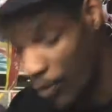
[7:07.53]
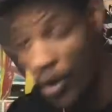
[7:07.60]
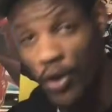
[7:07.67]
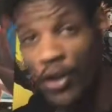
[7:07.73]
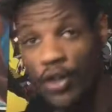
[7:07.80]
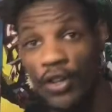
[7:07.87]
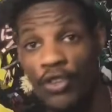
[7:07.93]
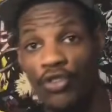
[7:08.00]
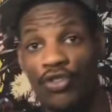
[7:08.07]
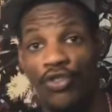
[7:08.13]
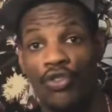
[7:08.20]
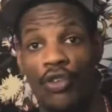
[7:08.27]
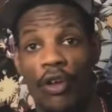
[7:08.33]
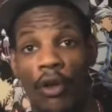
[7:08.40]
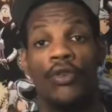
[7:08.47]
Rhoda, and he's
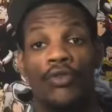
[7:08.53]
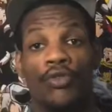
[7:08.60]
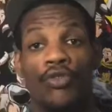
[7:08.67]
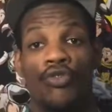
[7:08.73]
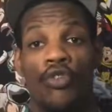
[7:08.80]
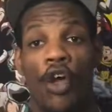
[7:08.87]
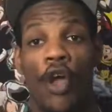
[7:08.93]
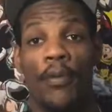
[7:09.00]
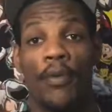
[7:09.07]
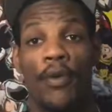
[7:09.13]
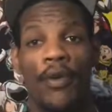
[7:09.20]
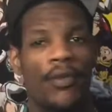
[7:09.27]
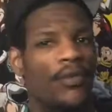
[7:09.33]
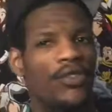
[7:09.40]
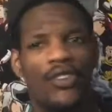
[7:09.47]
just like, there's a
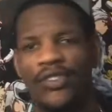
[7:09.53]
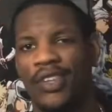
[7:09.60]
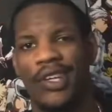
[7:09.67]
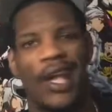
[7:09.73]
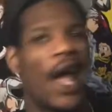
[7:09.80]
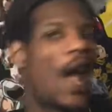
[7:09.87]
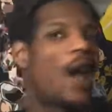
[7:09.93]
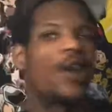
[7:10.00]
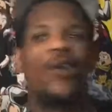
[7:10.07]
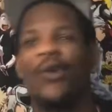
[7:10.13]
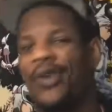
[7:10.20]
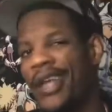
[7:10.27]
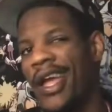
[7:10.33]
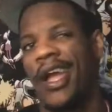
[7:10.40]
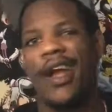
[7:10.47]
sniper. And Vegeta's like, I
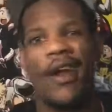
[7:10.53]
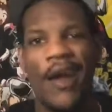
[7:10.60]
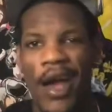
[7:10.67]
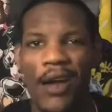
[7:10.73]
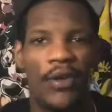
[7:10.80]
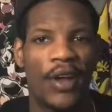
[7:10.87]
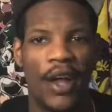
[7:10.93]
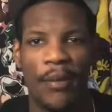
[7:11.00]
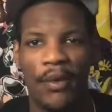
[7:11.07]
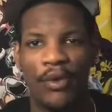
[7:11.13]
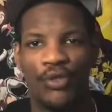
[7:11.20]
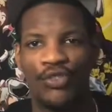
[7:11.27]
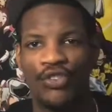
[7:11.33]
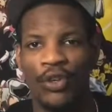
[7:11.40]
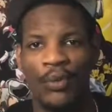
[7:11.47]
don't care. I don't care about
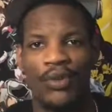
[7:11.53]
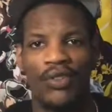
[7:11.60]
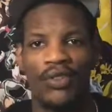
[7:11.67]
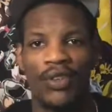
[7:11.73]
no stupid